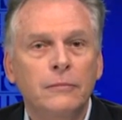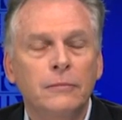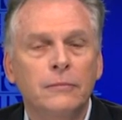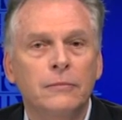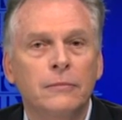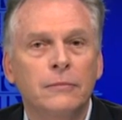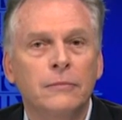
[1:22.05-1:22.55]

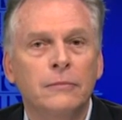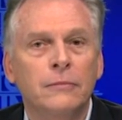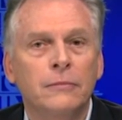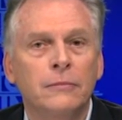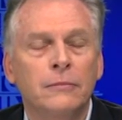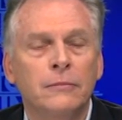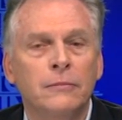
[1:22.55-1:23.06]

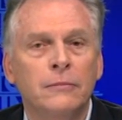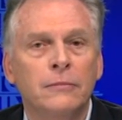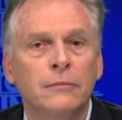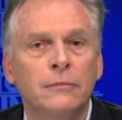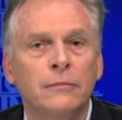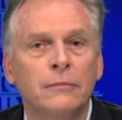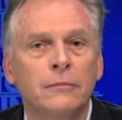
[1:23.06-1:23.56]

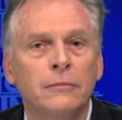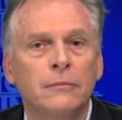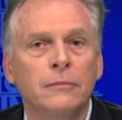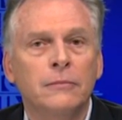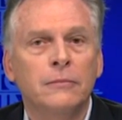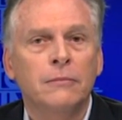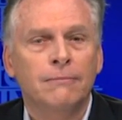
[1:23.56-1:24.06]

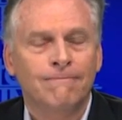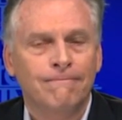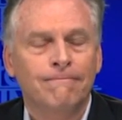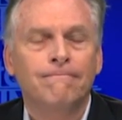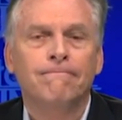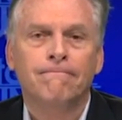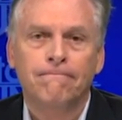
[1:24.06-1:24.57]

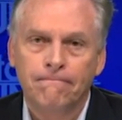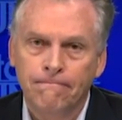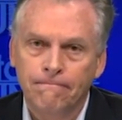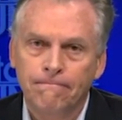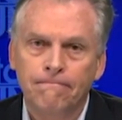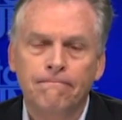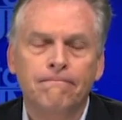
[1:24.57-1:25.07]

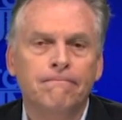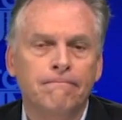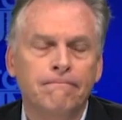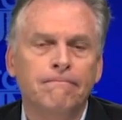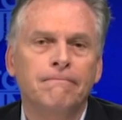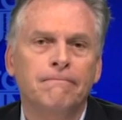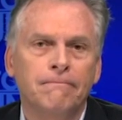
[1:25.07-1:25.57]

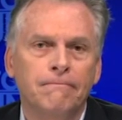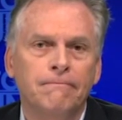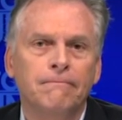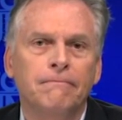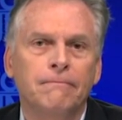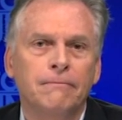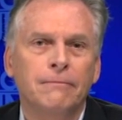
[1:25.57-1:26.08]

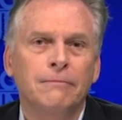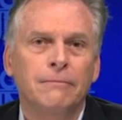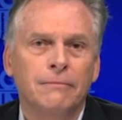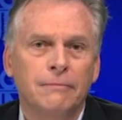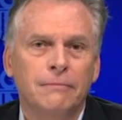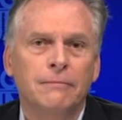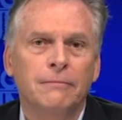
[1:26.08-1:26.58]

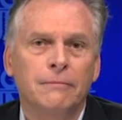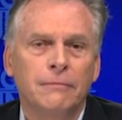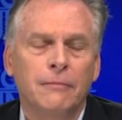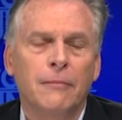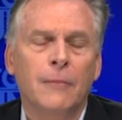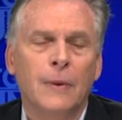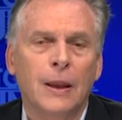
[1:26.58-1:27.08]

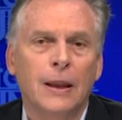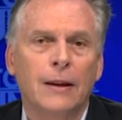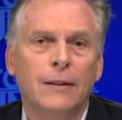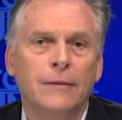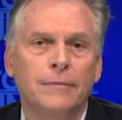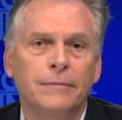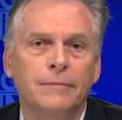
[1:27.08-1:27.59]

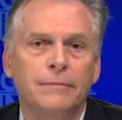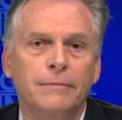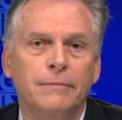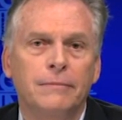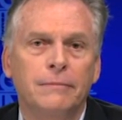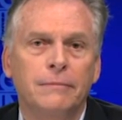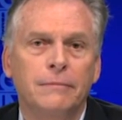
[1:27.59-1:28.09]

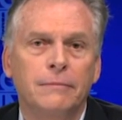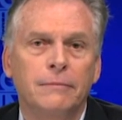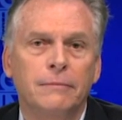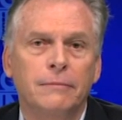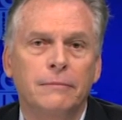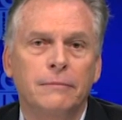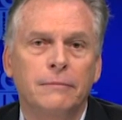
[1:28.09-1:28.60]

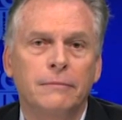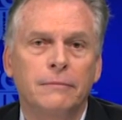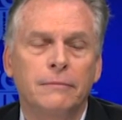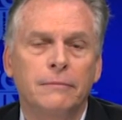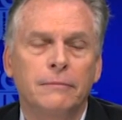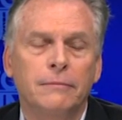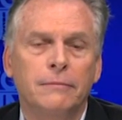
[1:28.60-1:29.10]

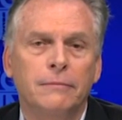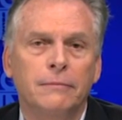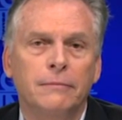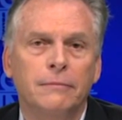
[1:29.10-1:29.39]
No words are spoken by the person on screen.